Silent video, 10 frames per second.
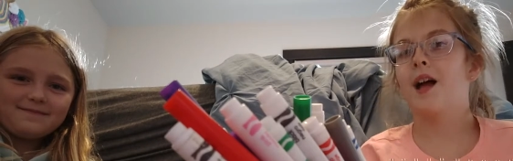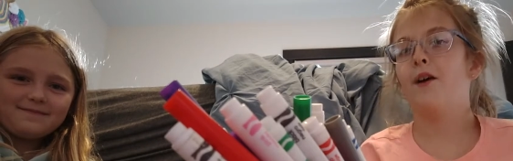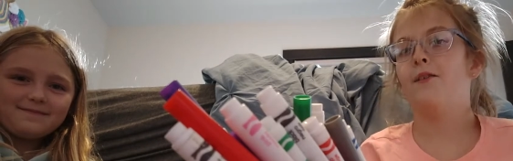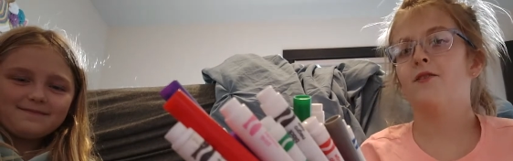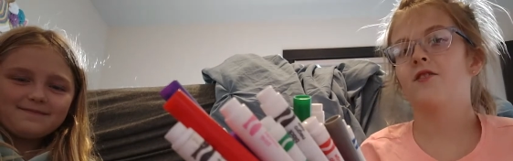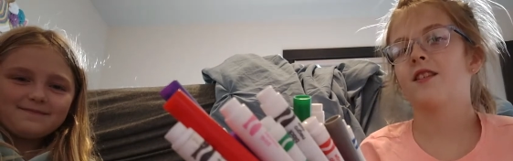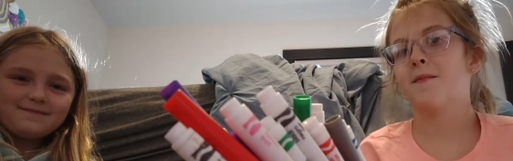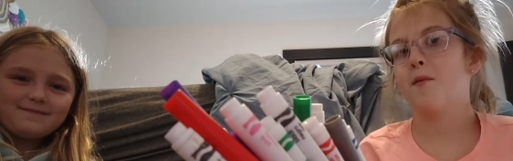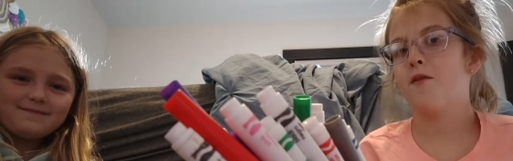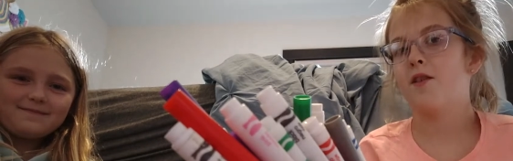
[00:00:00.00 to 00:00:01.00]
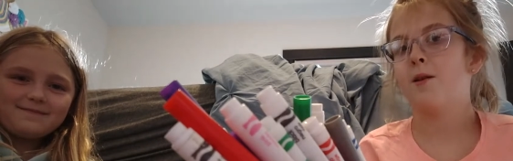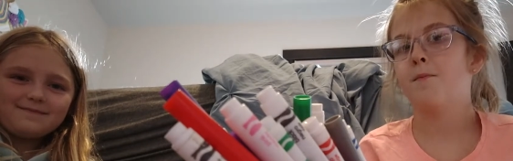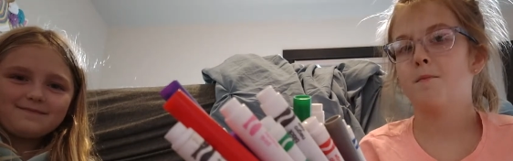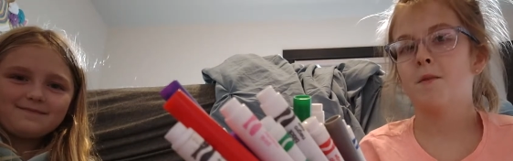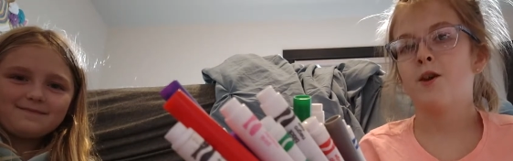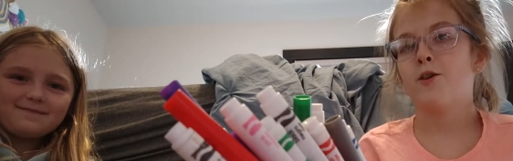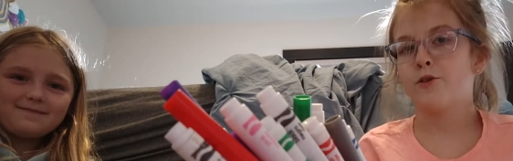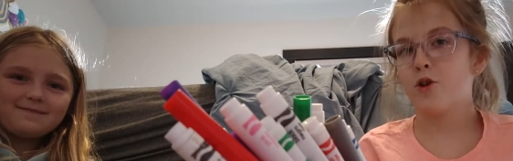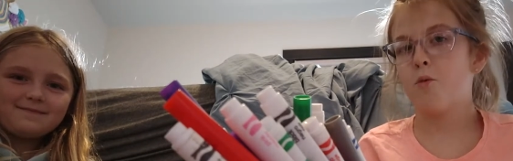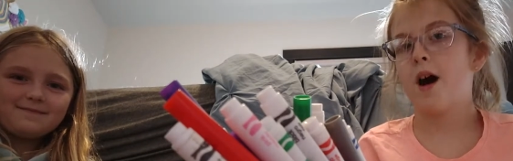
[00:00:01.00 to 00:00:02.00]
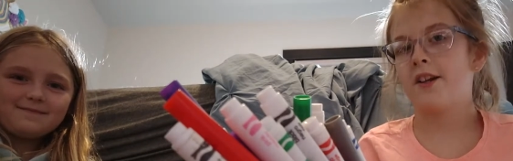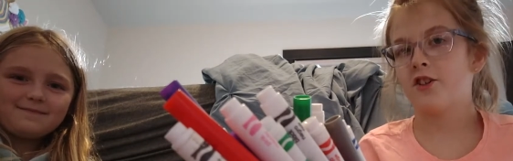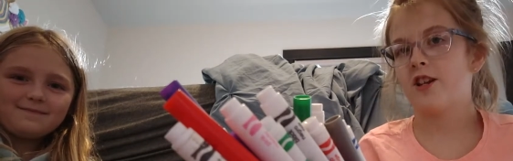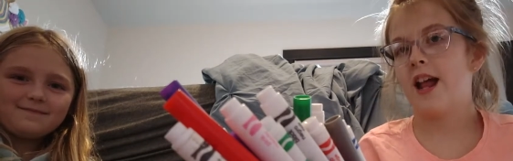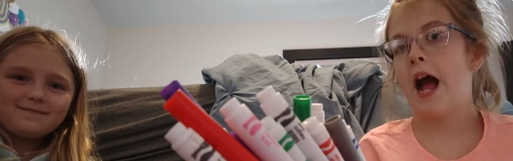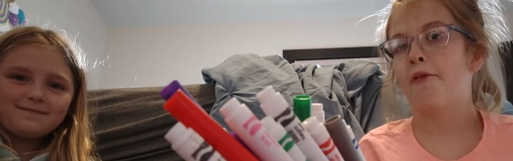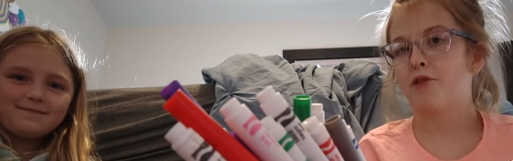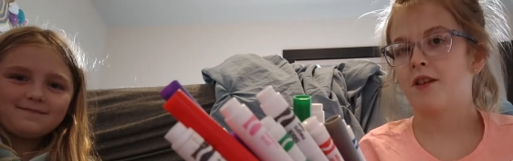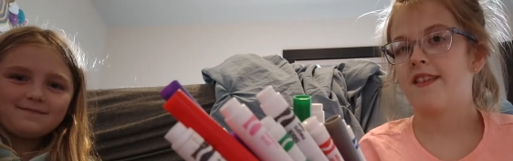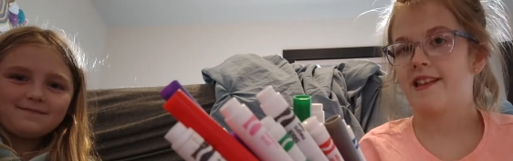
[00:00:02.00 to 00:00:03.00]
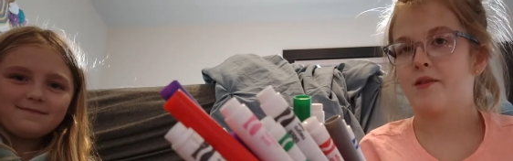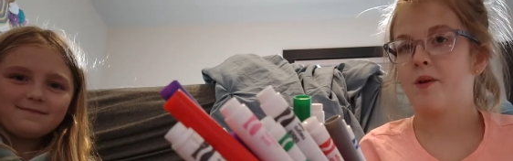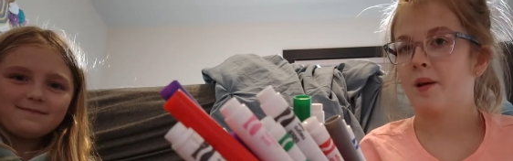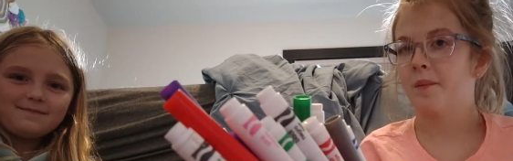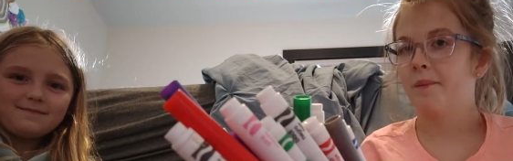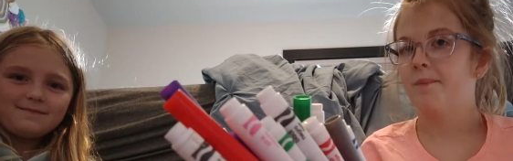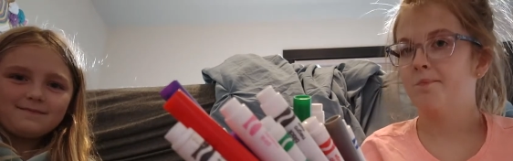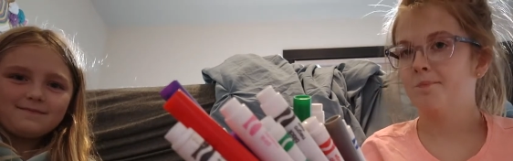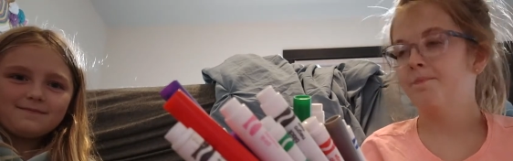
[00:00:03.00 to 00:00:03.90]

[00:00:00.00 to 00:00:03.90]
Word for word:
Speaker 1: elf sleepover. So watch it after this one. Just